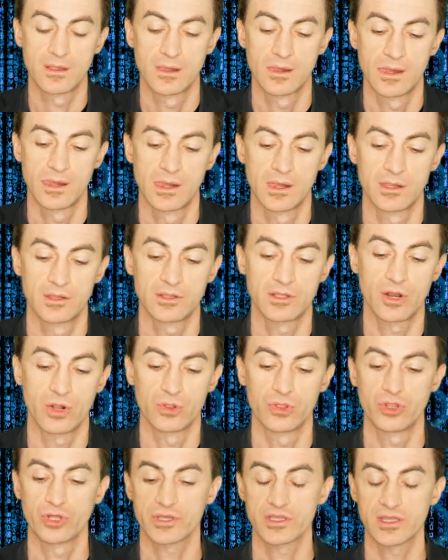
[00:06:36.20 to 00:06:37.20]

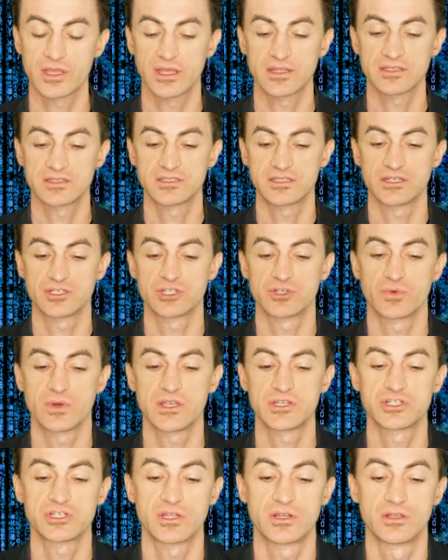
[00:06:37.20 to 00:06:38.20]
looking at the
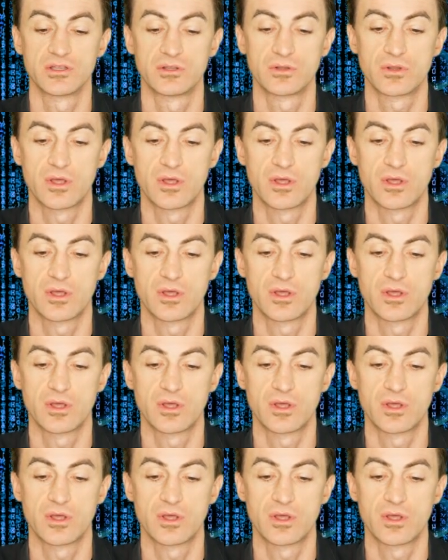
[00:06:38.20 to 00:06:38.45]
situation